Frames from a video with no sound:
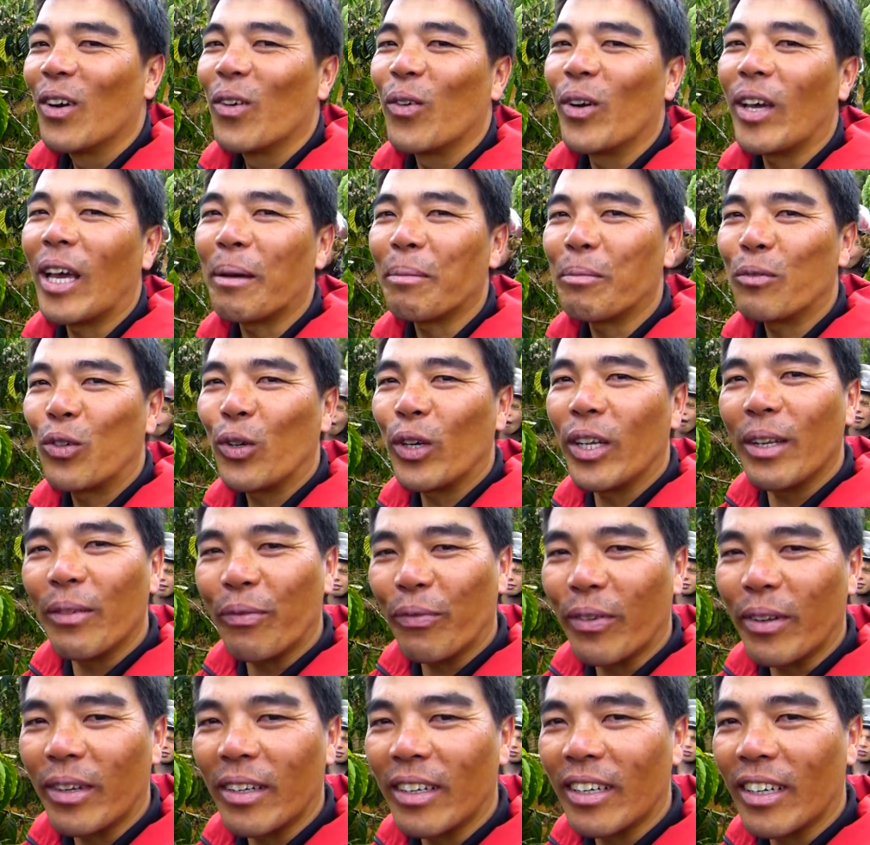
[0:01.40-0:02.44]
We have three
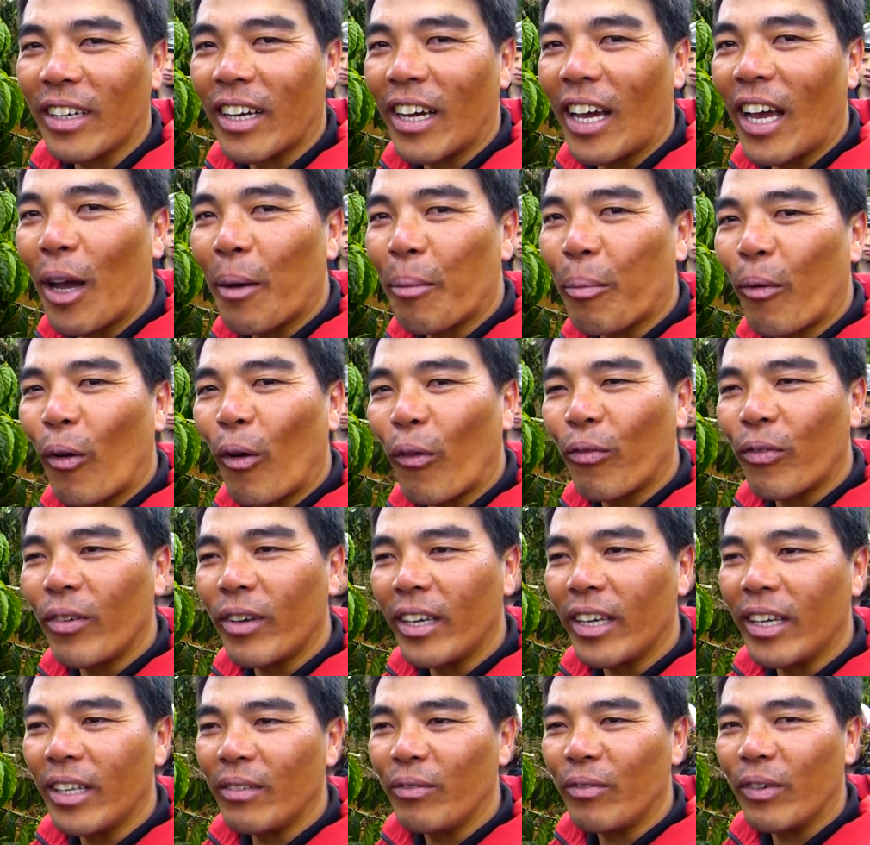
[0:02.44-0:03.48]
different kind of
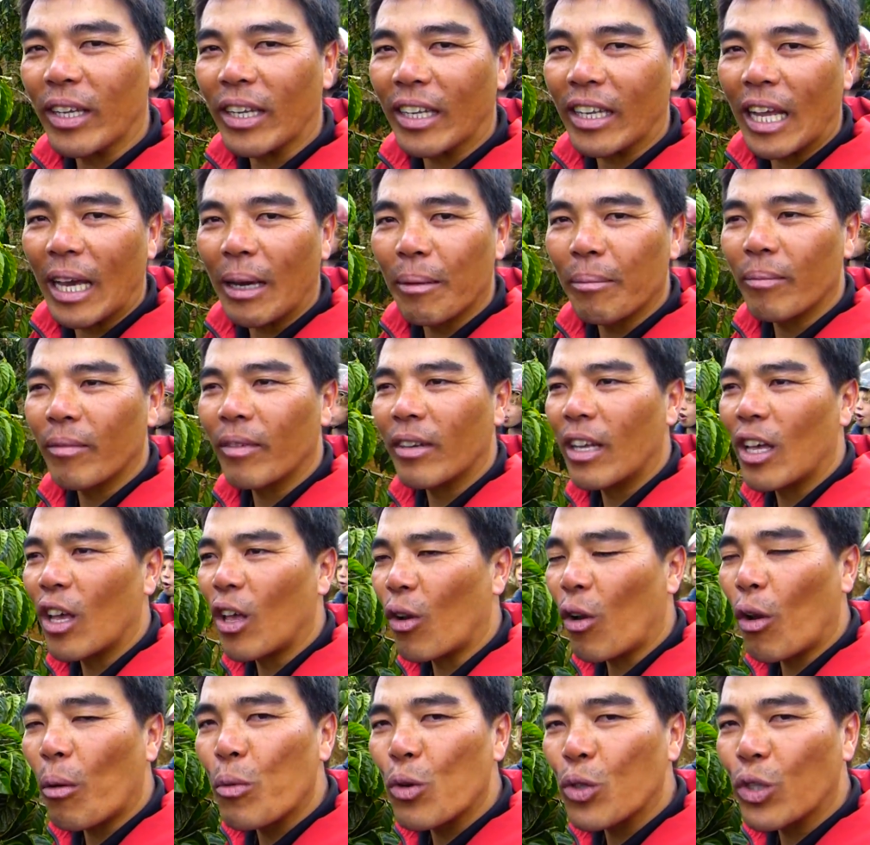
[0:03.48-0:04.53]
coffee in Vietnam:
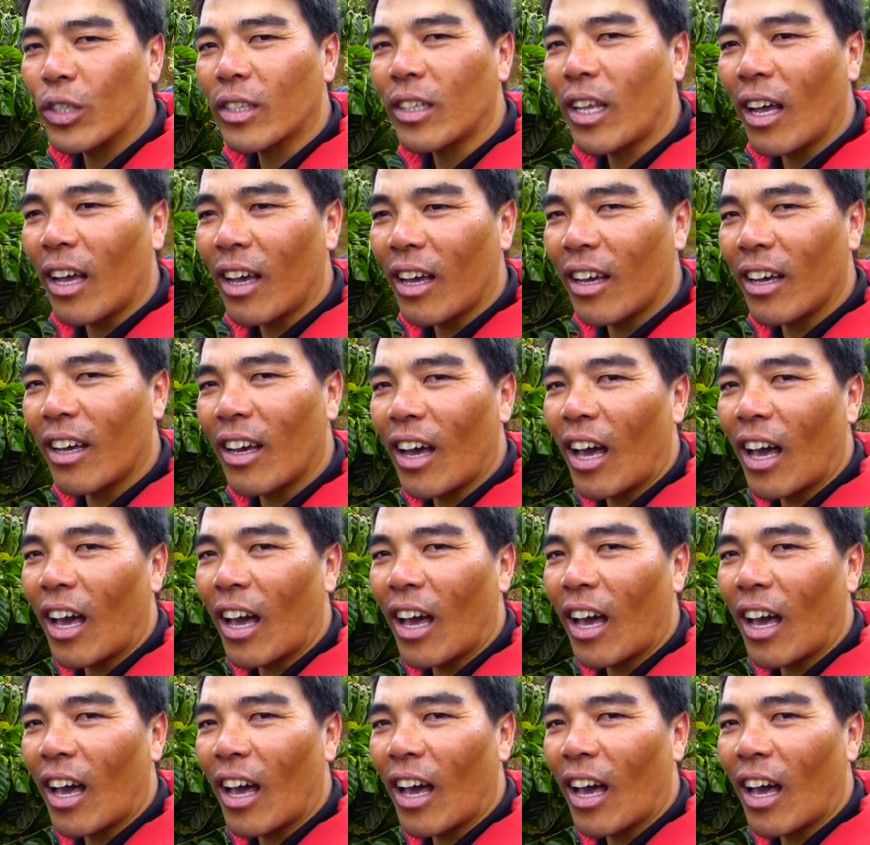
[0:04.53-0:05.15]
Robusta,